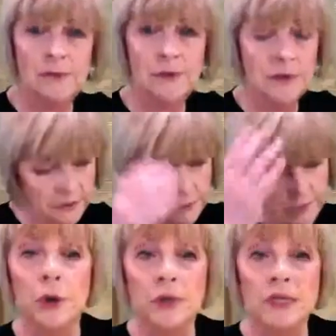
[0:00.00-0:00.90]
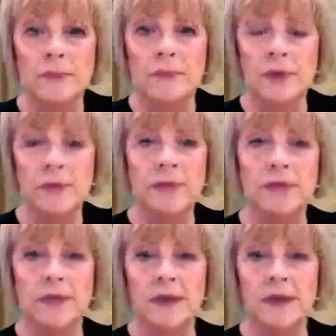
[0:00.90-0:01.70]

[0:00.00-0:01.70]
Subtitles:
You go, you're experienced